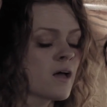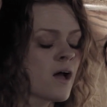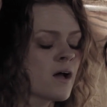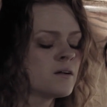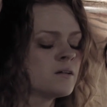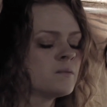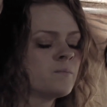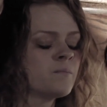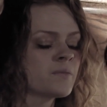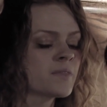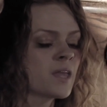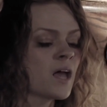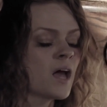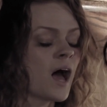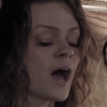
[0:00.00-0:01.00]
had removed her
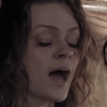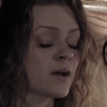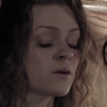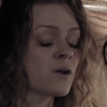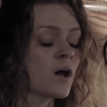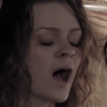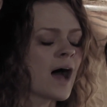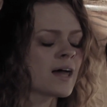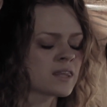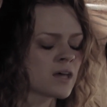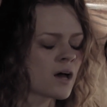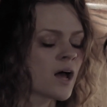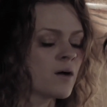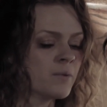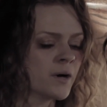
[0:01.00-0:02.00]
from his insurance
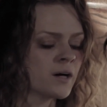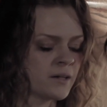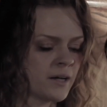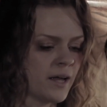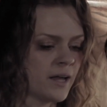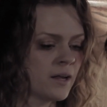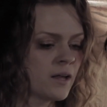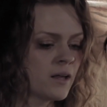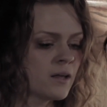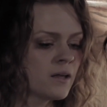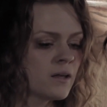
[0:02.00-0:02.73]
policy and pension.